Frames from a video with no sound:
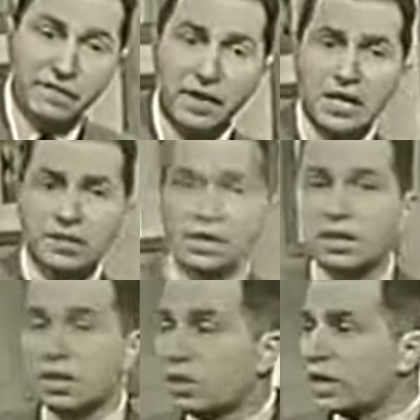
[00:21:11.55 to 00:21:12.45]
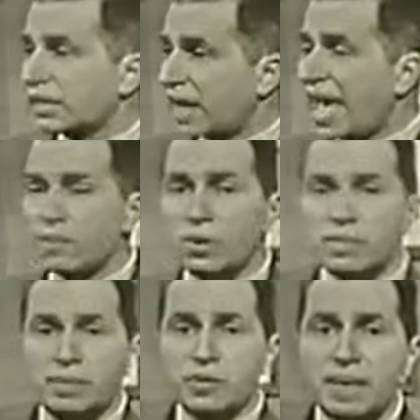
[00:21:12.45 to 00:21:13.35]
First, look at
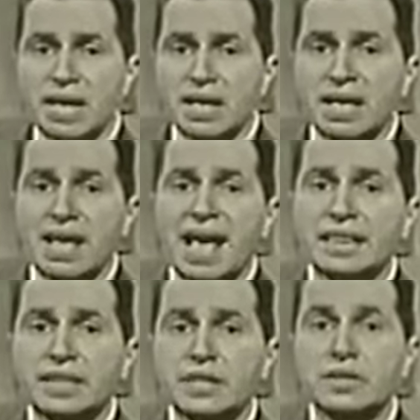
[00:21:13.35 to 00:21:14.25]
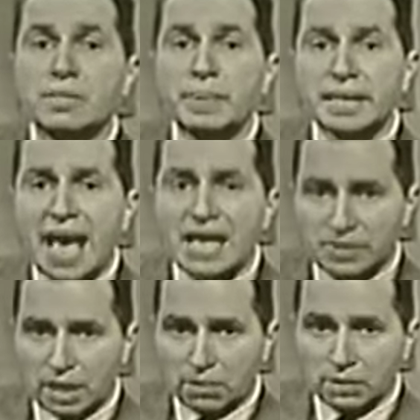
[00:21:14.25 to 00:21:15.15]
with, with me at this
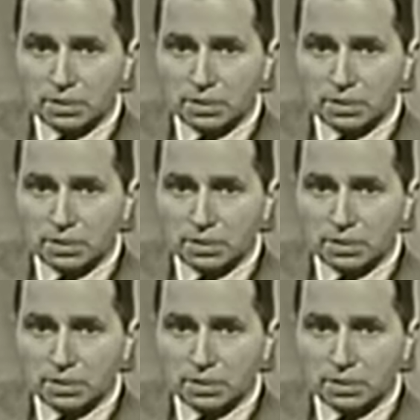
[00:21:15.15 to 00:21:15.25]
Picasso.